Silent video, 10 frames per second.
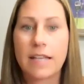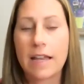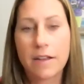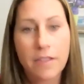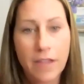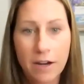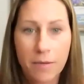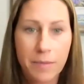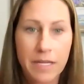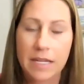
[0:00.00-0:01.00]
and
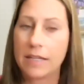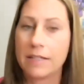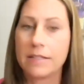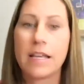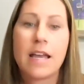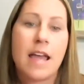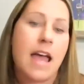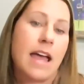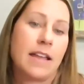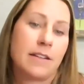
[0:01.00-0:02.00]
therapies
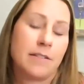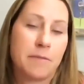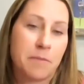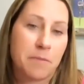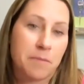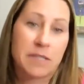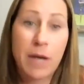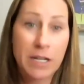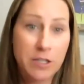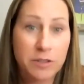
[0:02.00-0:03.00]
and
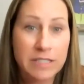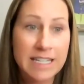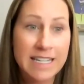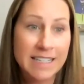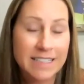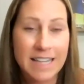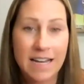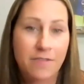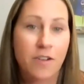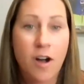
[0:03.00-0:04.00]
specialties that
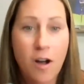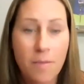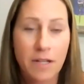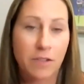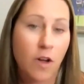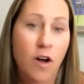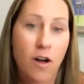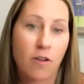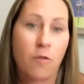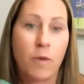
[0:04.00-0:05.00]
have come
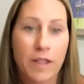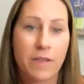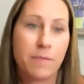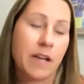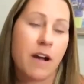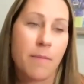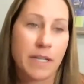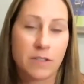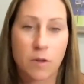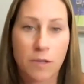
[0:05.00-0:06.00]
along with it
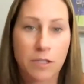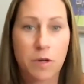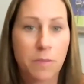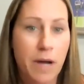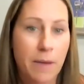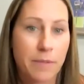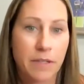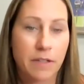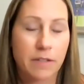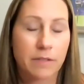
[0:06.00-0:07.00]
becoming so much more
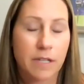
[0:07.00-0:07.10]
popular.